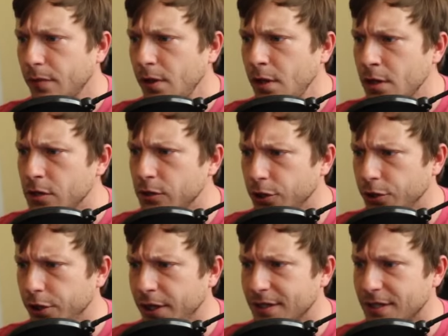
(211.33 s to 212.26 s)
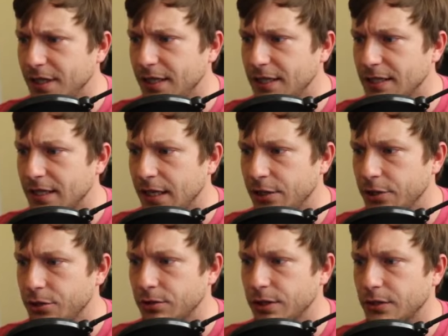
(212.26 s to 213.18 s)
So you can see these
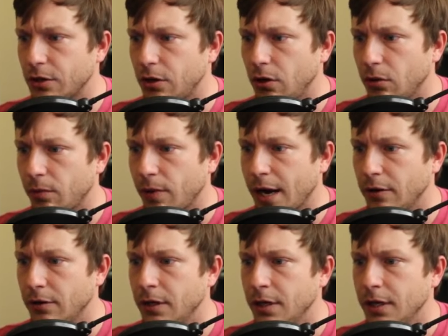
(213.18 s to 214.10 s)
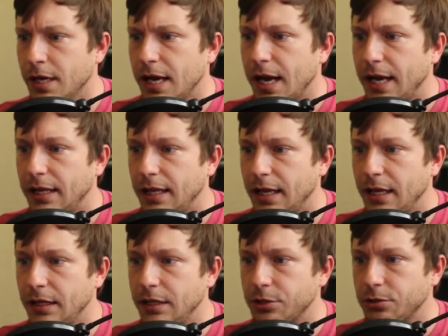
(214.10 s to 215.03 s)
industries all around. And the
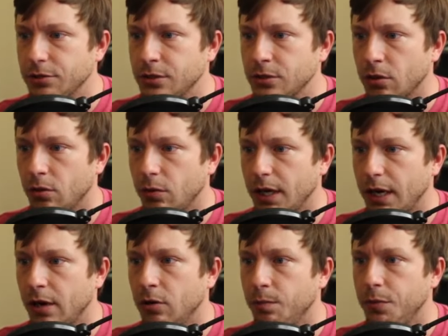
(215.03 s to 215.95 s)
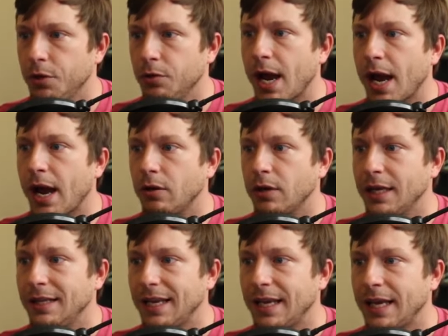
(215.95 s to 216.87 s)
industries are what help you out
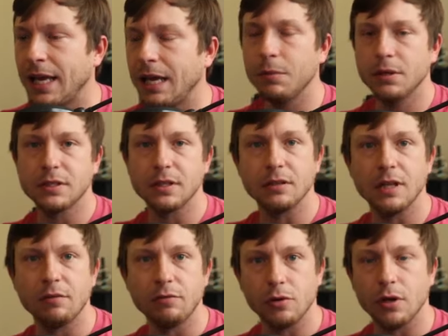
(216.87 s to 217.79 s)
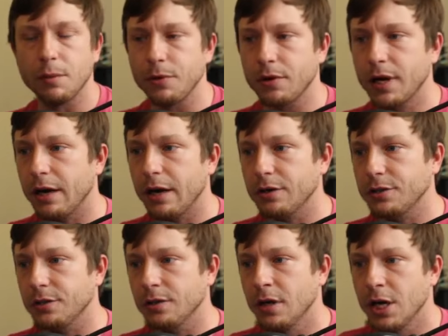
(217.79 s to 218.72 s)
in the game to level up your
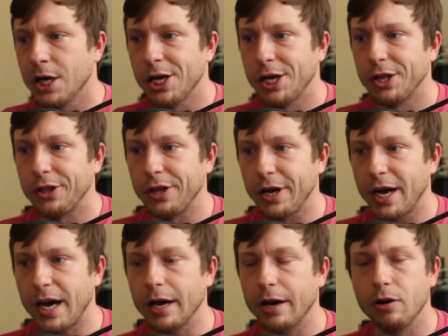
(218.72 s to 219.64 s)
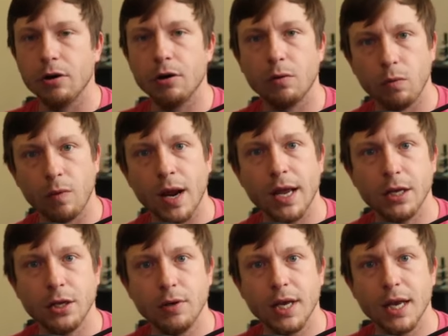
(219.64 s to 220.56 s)
character. The higher rank
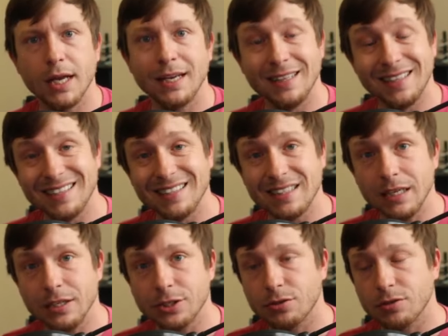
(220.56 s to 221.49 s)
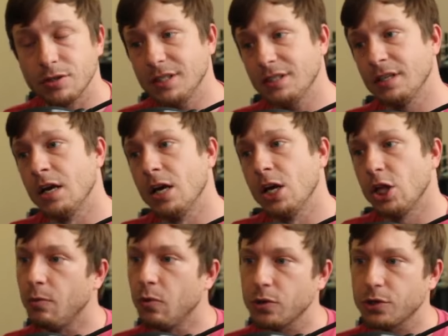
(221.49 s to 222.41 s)
you get in these industries, the
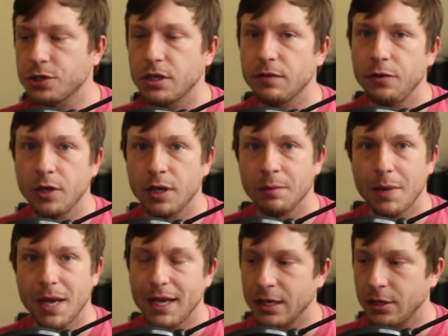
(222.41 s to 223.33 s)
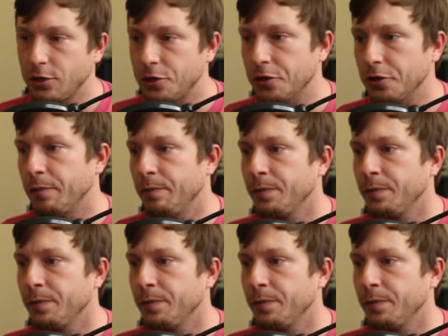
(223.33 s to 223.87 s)
more stuff you can make and do.